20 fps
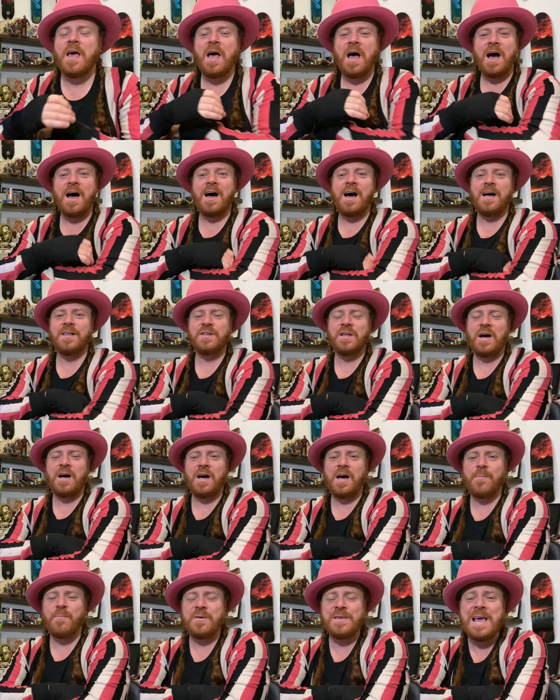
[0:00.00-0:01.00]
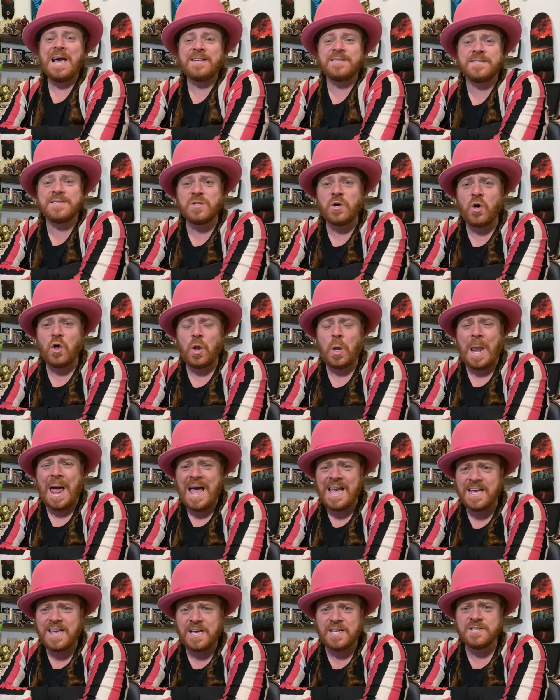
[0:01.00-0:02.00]
And yes, so
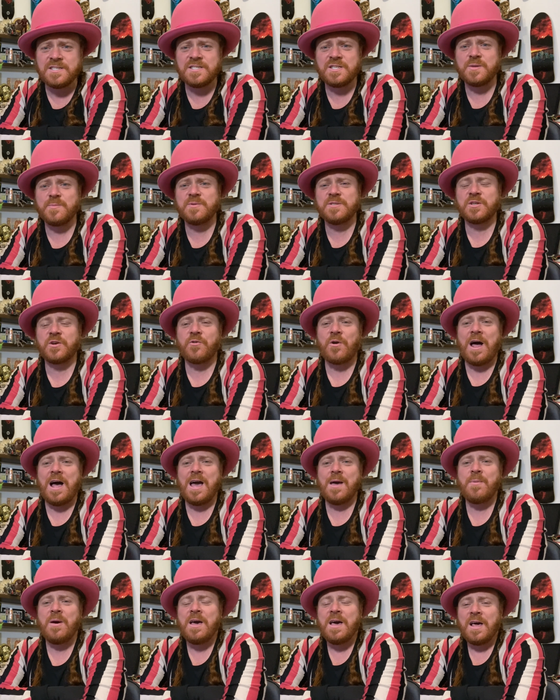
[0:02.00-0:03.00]
like and subscribe.